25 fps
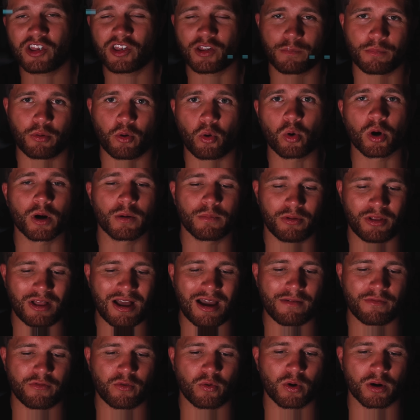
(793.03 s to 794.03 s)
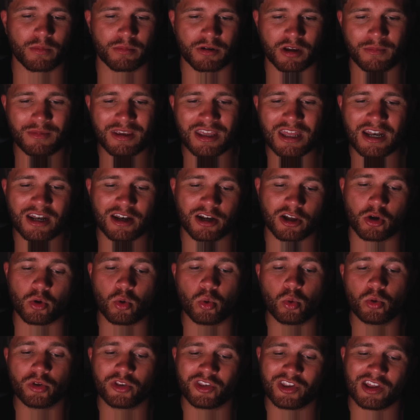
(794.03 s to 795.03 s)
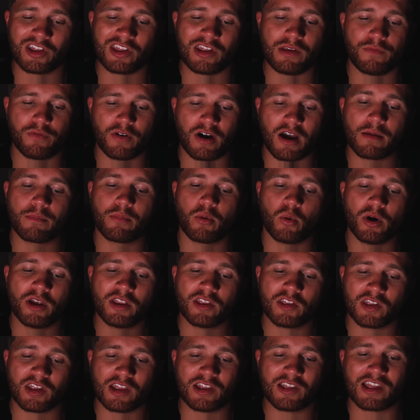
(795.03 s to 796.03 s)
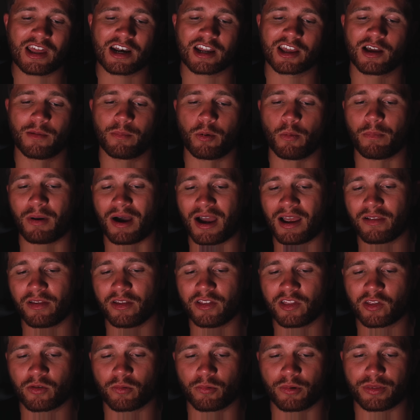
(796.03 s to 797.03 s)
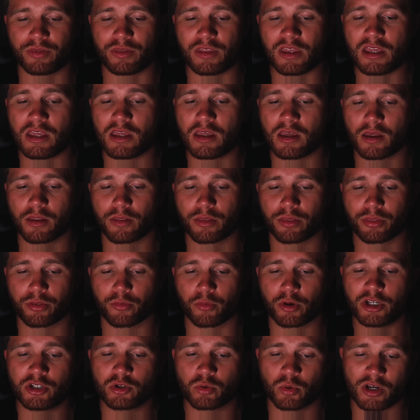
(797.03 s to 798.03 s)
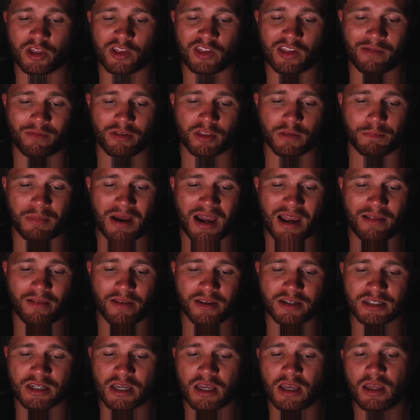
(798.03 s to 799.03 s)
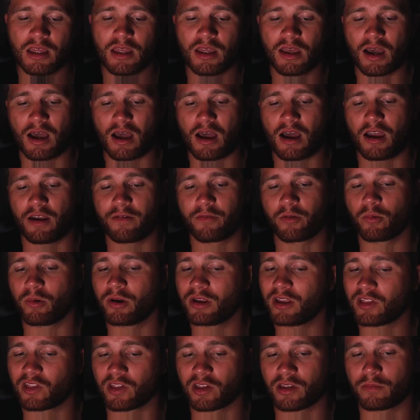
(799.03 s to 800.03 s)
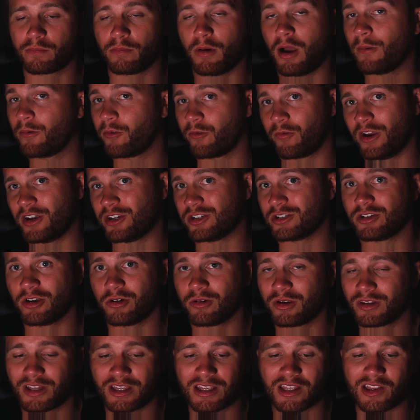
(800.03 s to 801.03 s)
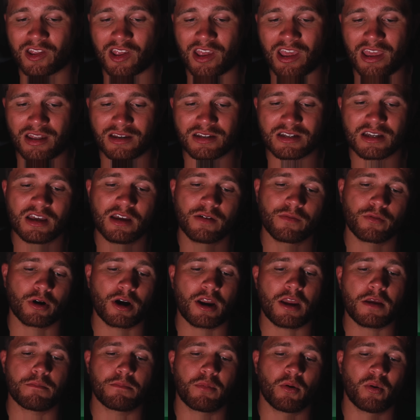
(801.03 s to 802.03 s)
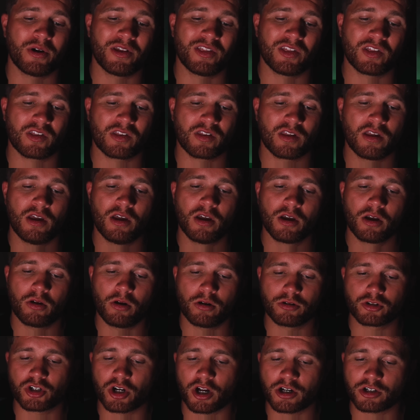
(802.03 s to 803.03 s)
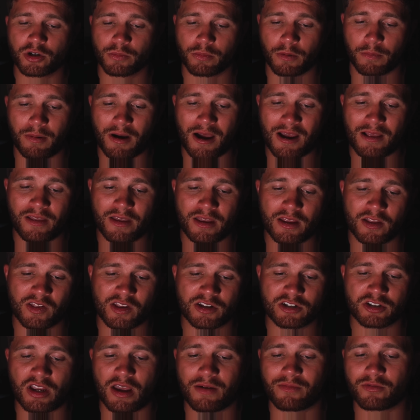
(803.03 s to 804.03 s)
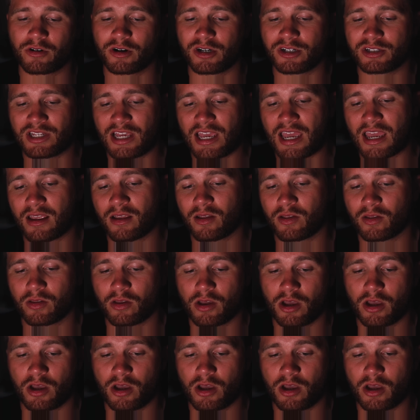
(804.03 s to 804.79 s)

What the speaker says: support platform. Coming in at a cool 65 points, it's got a couple pilots with the 327th pilot. Everyone gets an observation token that gets hit for 8 points. Clone Shock Trooper pilot, essentially after an attack,